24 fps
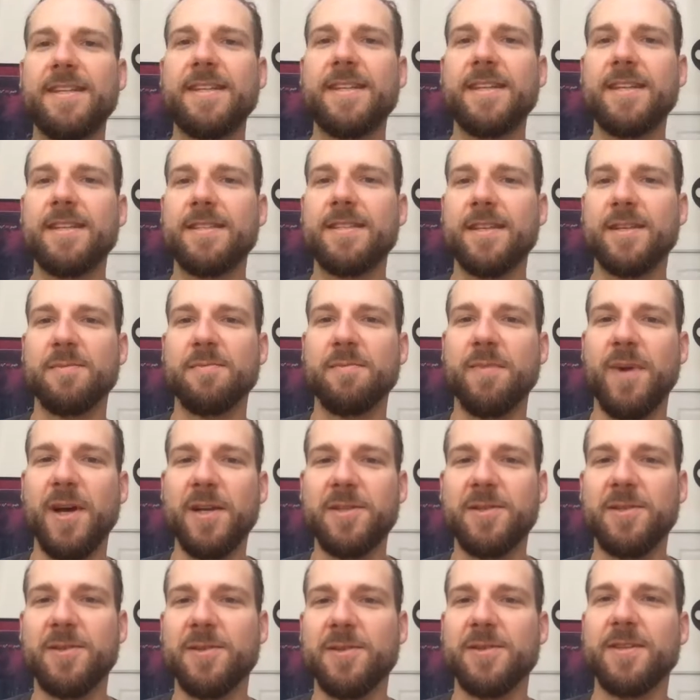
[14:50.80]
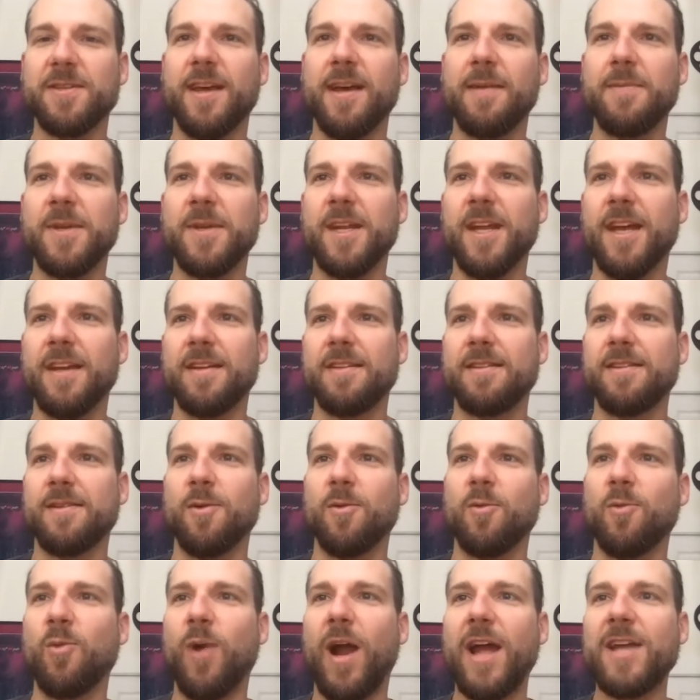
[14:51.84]
these as muscles i mean I,
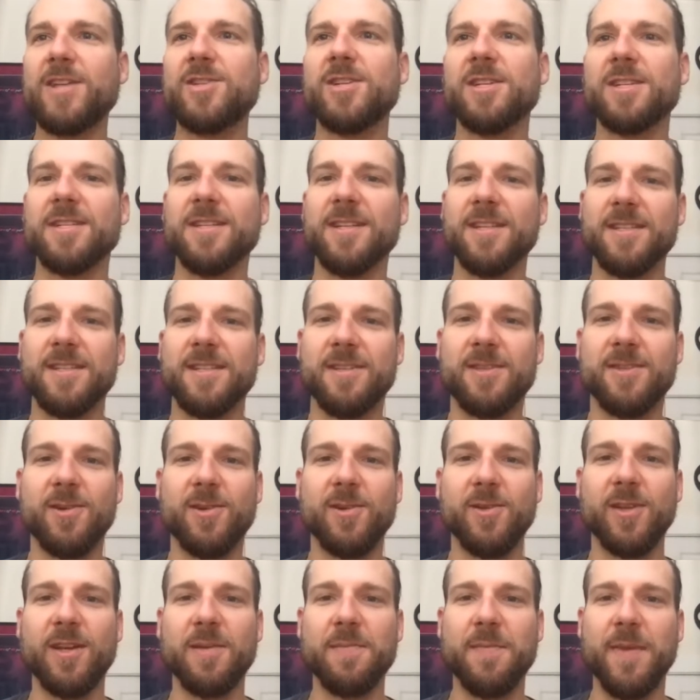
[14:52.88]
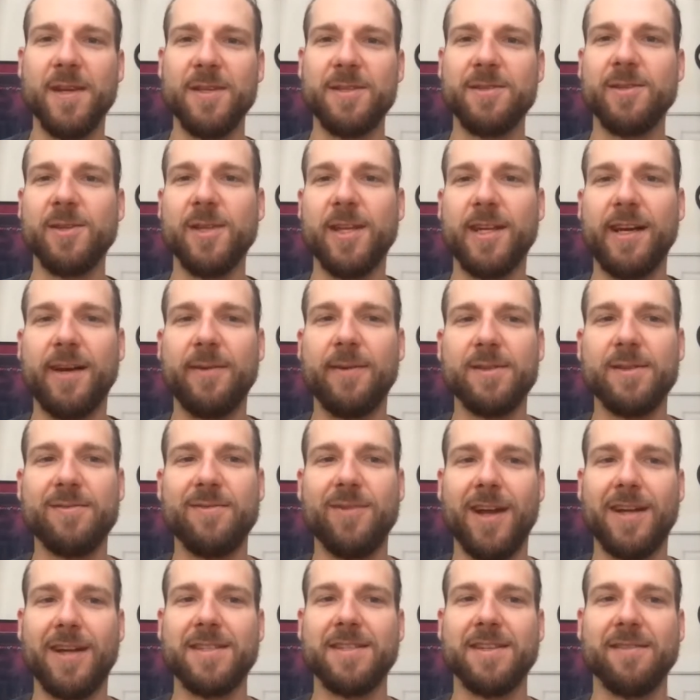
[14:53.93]
righteousness is certainly a muscle that i was
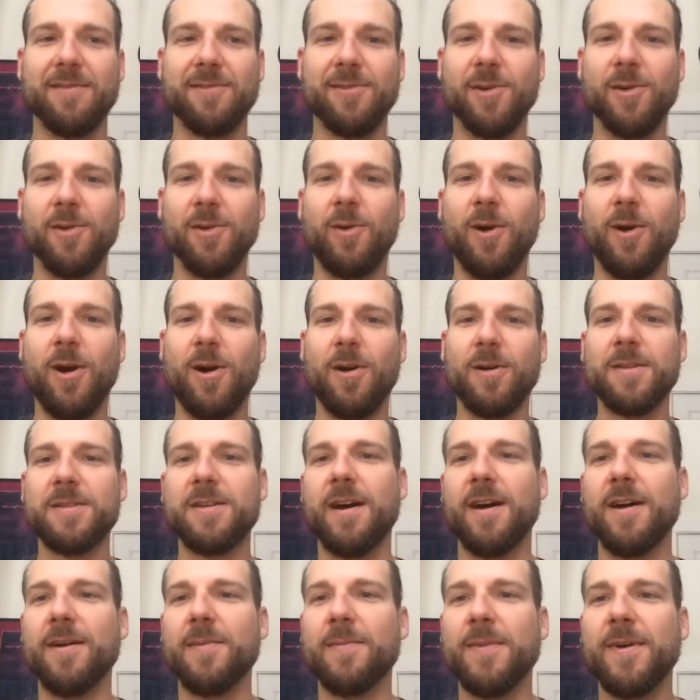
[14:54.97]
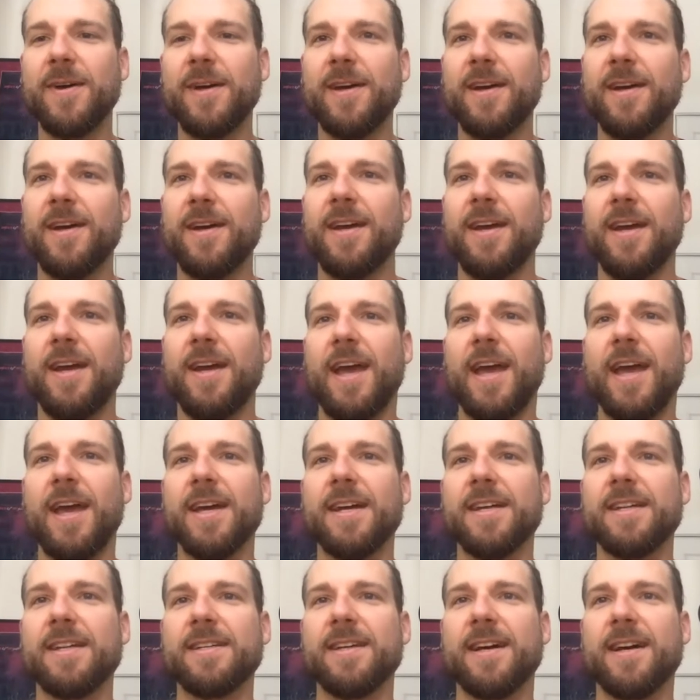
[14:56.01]
flexing for a long time
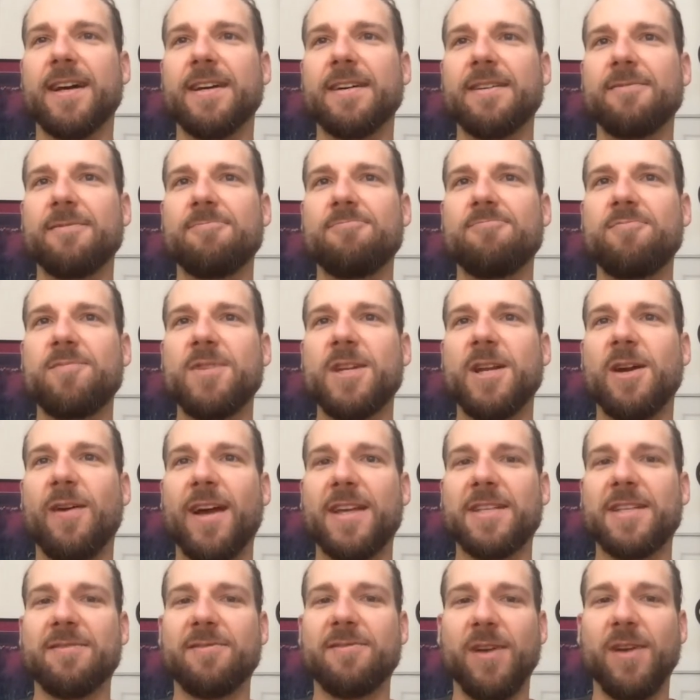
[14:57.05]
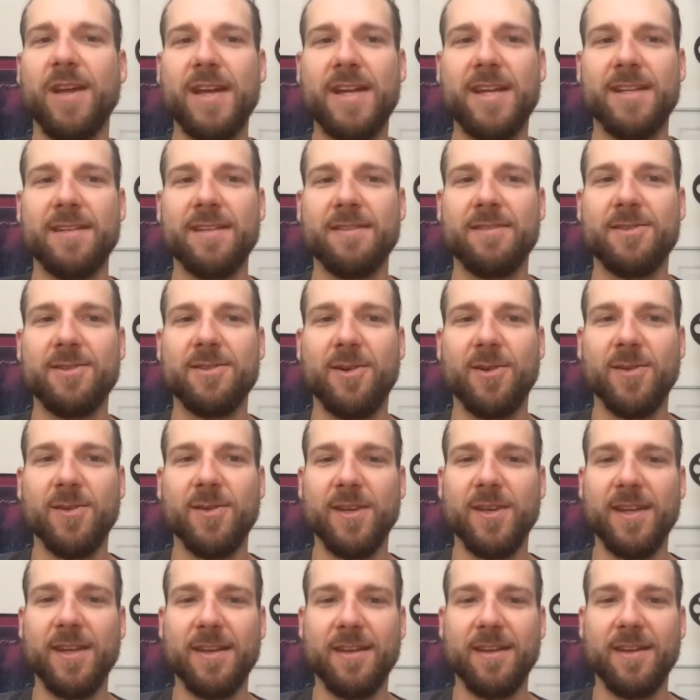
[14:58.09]
and uh, you know, as of late, and
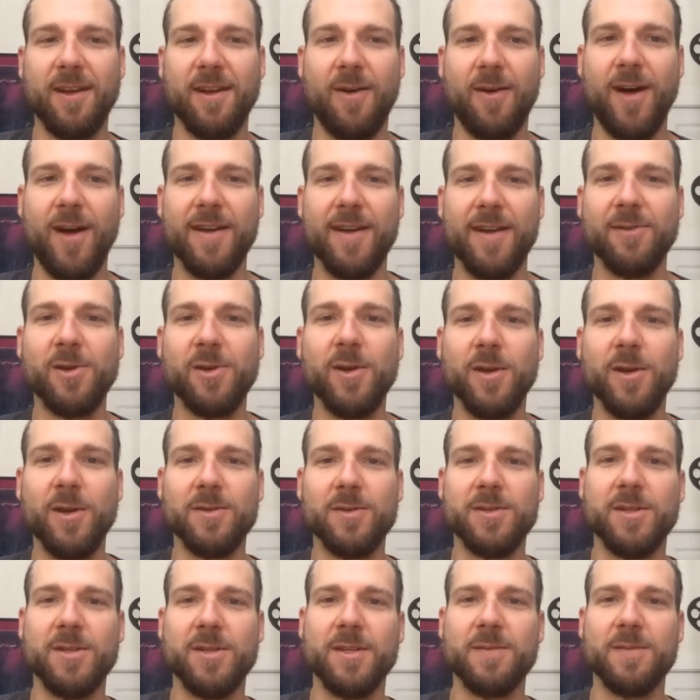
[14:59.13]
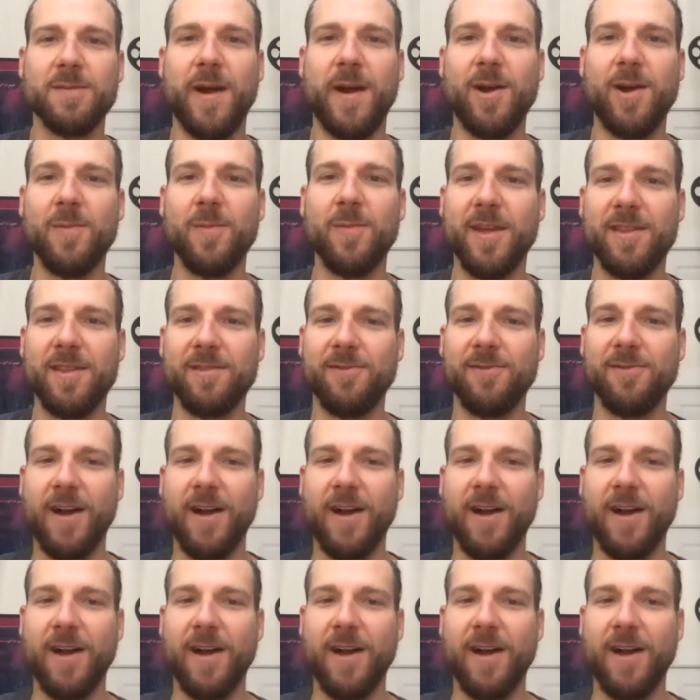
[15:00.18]
certainly a lot of kudos to the spiral method for